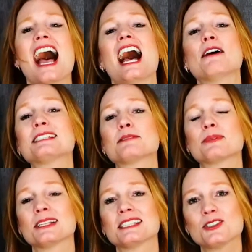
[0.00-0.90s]
I was
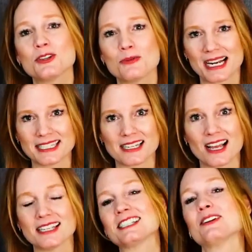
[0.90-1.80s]
surprised too when I
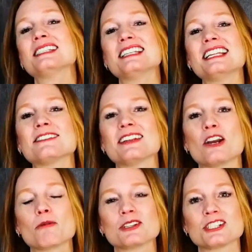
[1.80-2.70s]
saw it. So in today's
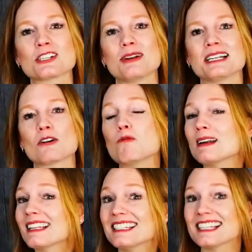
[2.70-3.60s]
video, we're just going to
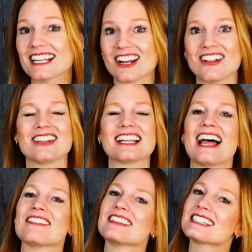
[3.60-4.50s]
quickly take a look
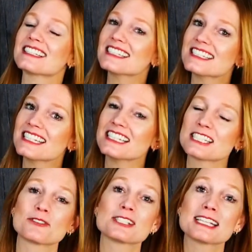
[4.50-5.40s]
at this listing,
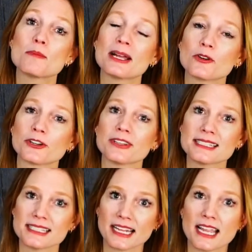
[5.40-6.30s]
this for sale by owner
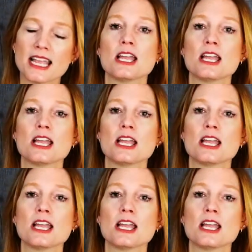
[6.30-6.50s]
listing,